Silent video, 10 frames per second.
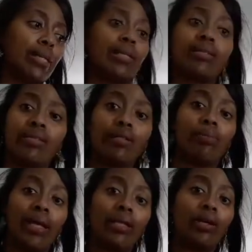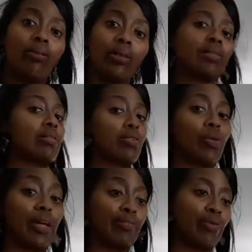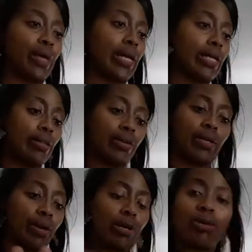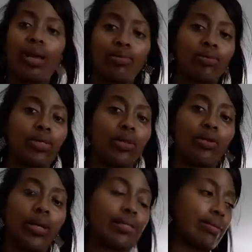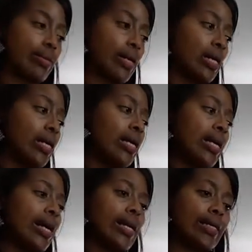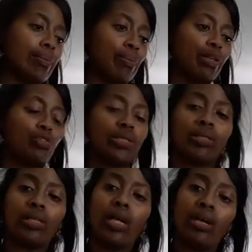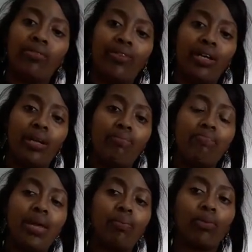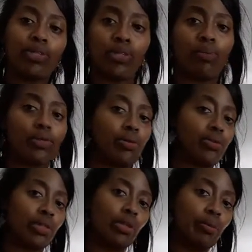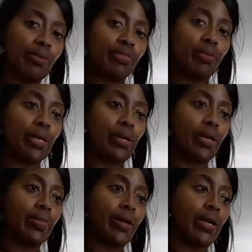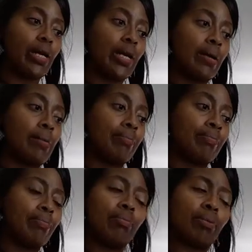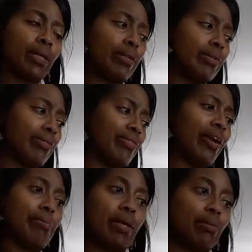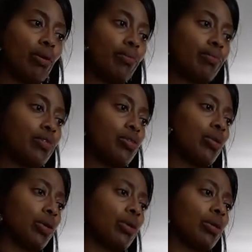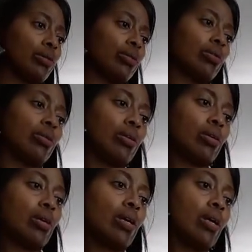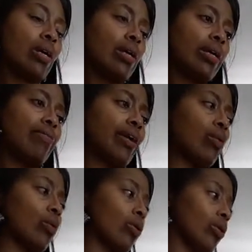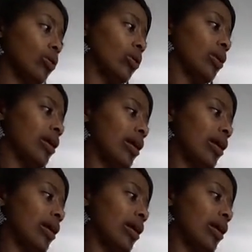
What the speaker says: but it is still paleo because it's grain-free. There are absolutely no grains in there. And I did put a drizzle of maple syrup, so there's a little bit of sweetener in there, but very minimal. So we're gonna give that a whirl.